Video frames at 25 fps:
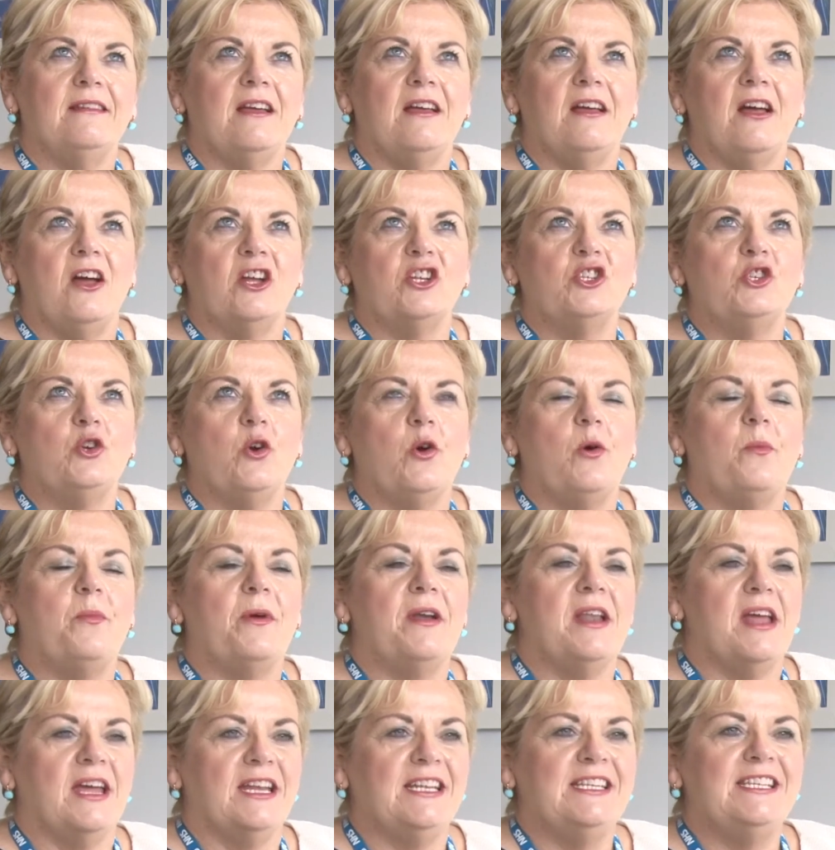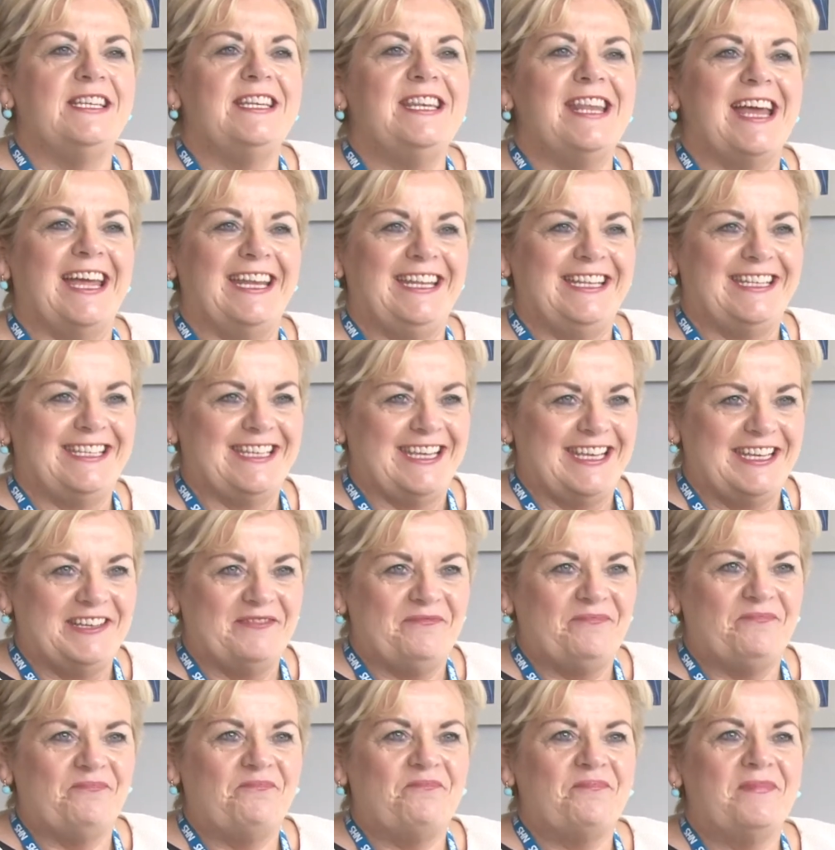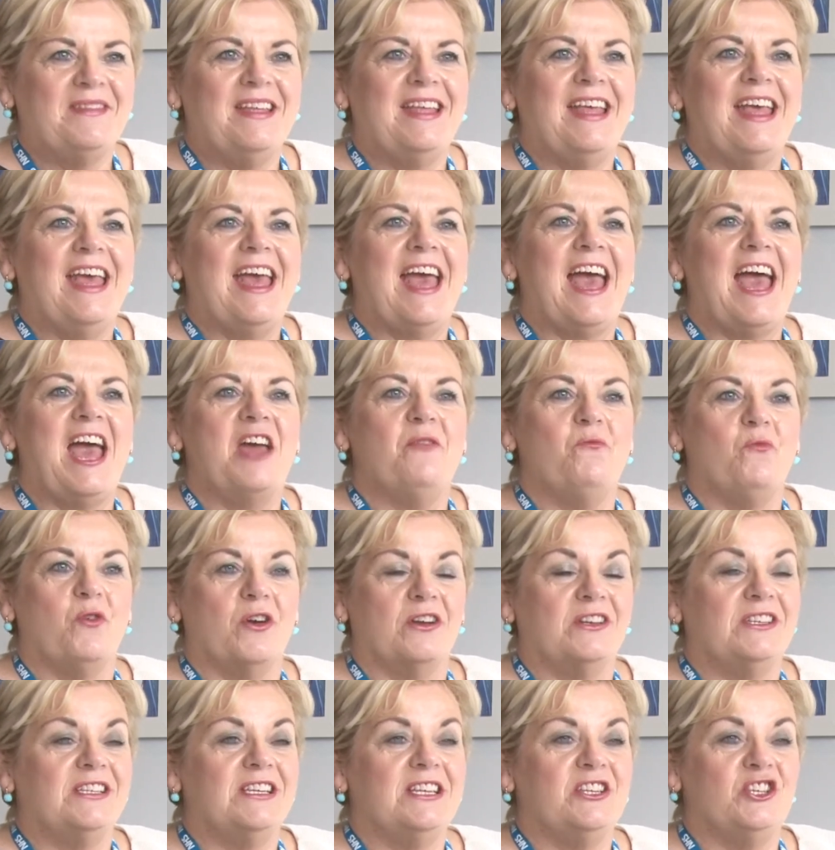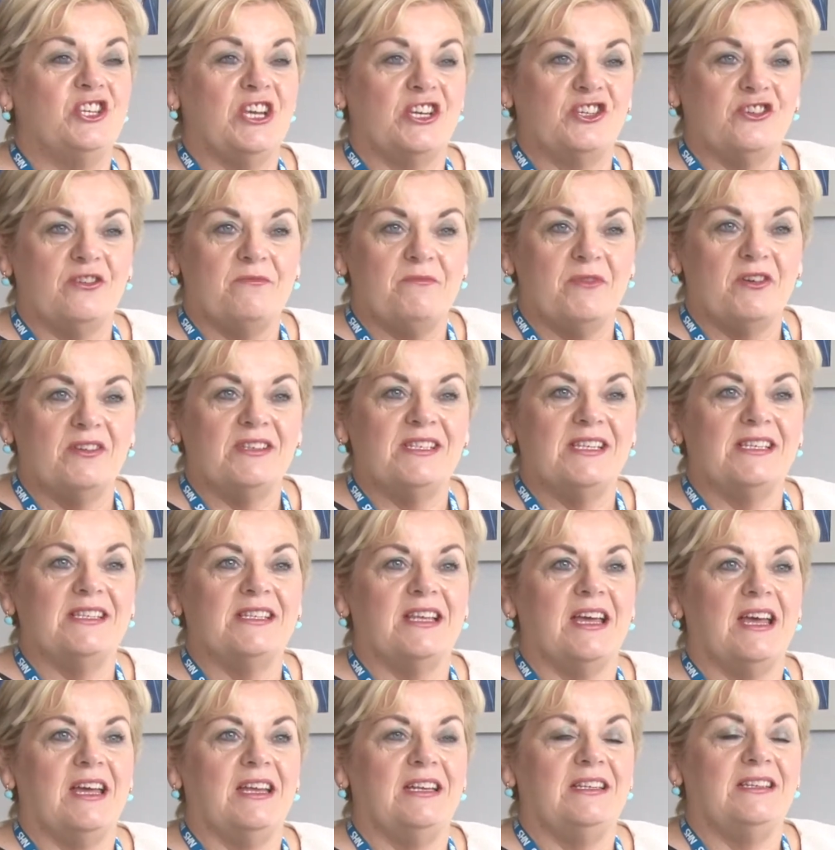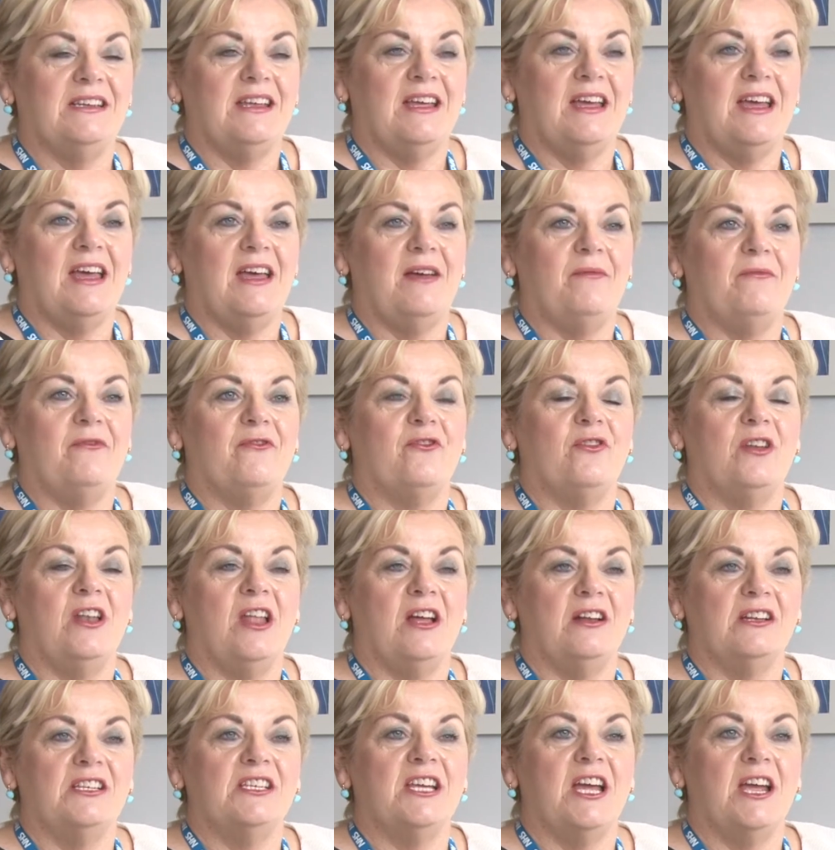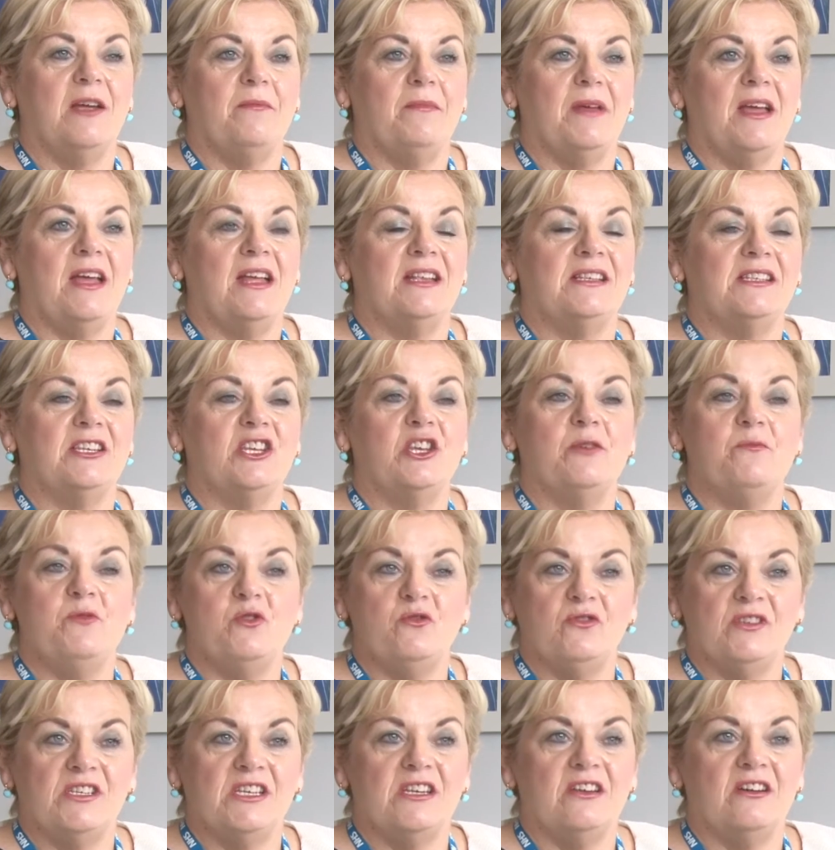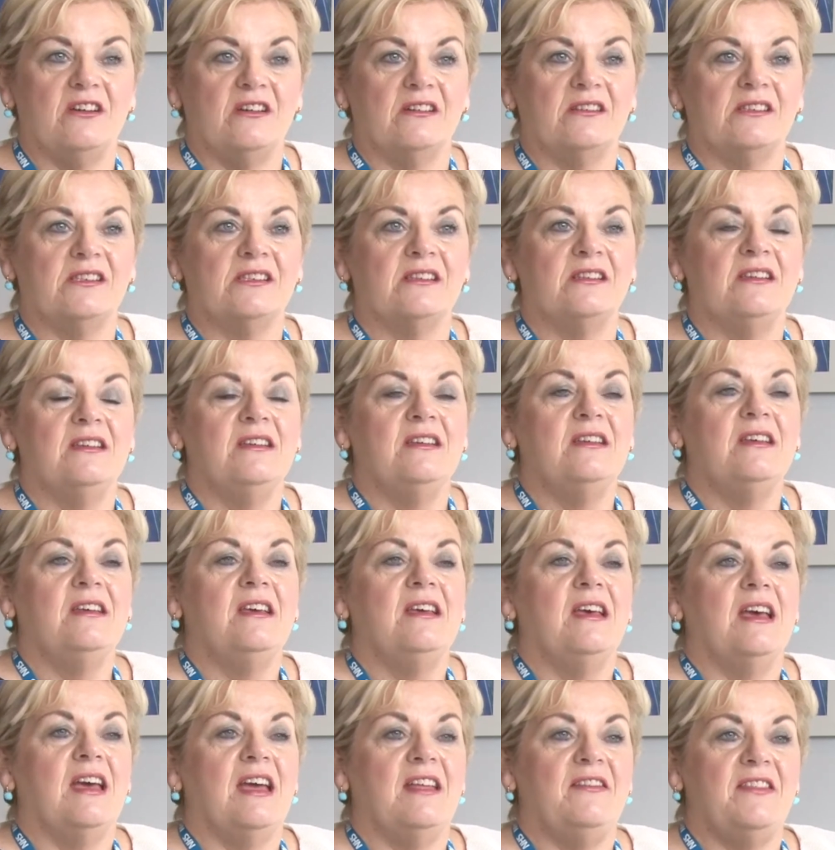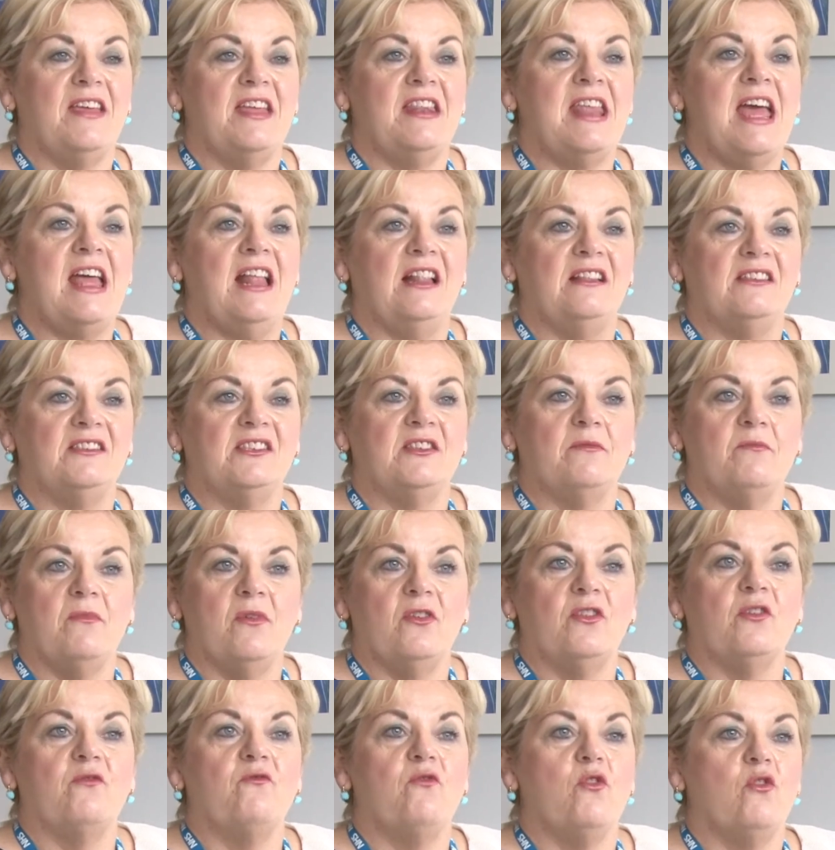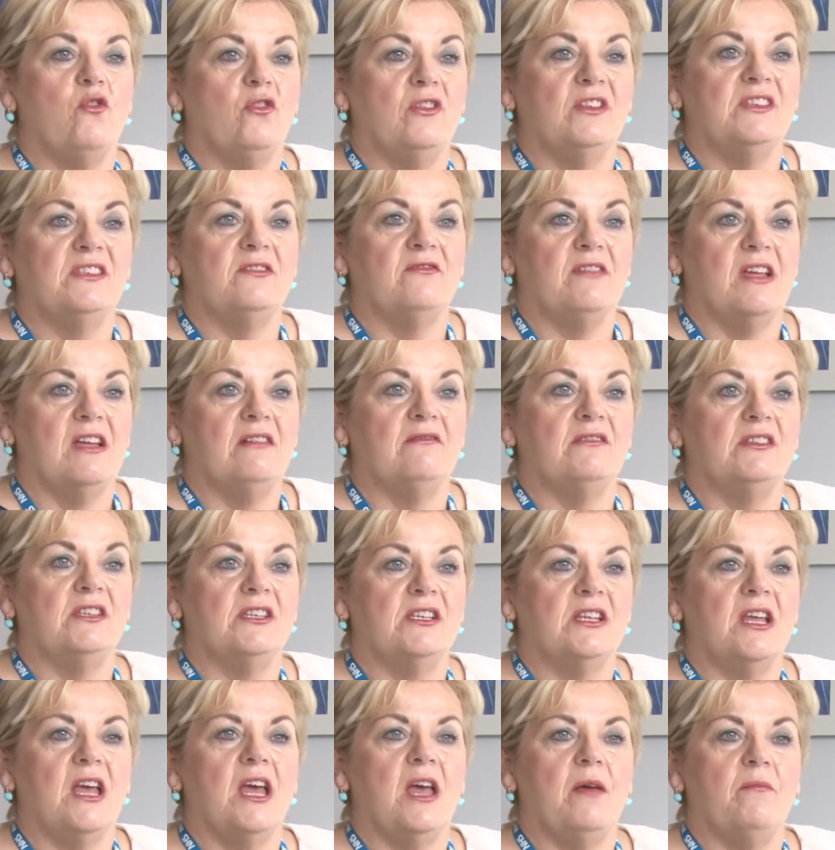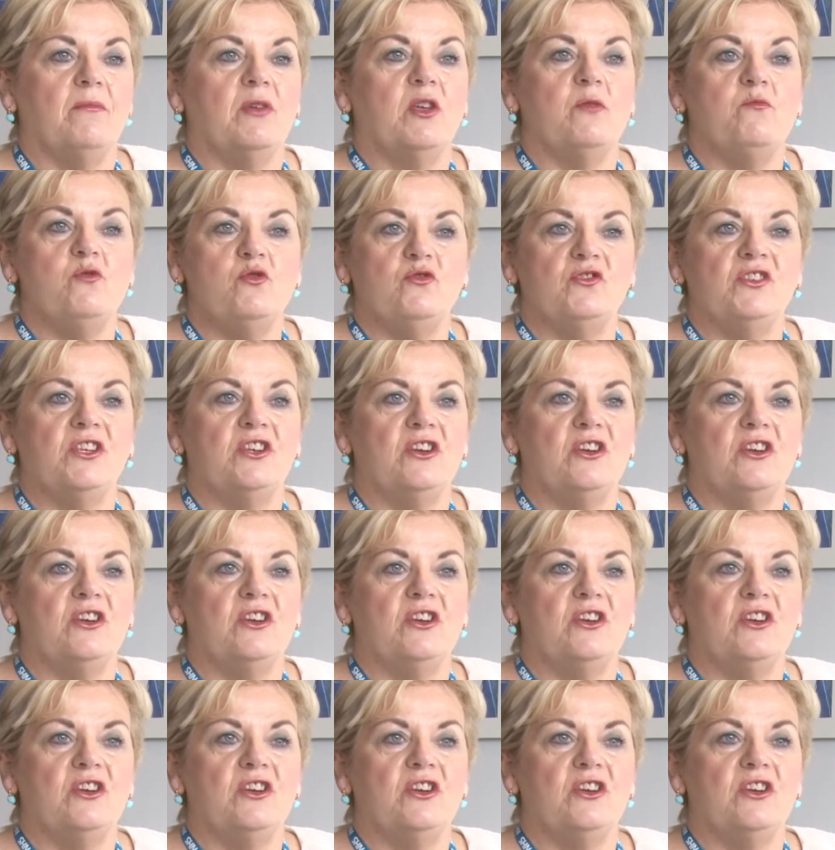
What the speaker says: October 1990 and worked in Cheshire, Merseyside for a long time as a community nurse, and then held some other roles around community